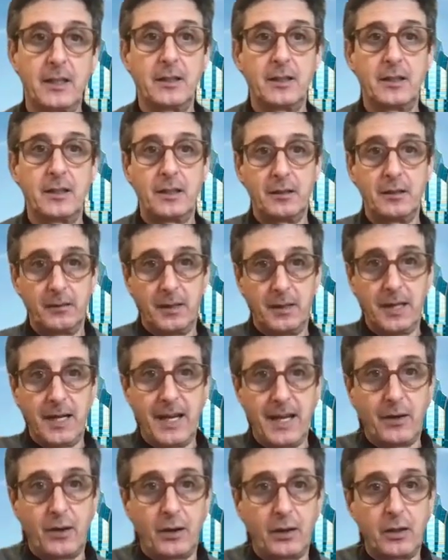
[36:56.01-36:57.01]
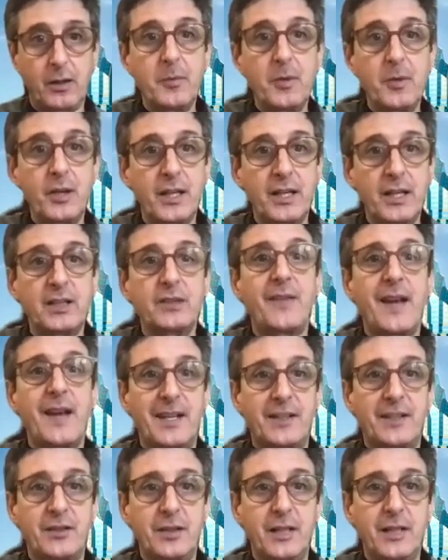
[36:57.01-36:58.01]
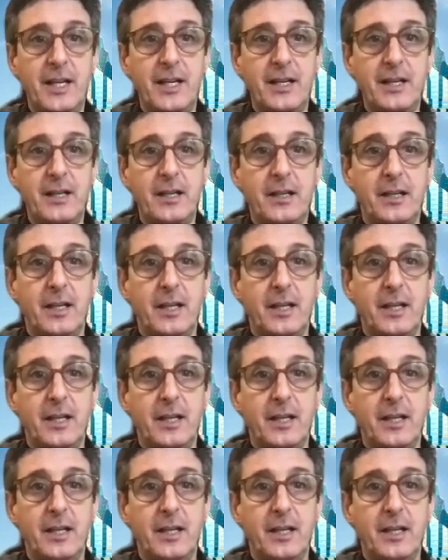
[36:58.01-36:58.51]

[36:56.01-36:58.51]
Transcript: to get our communities vaccinated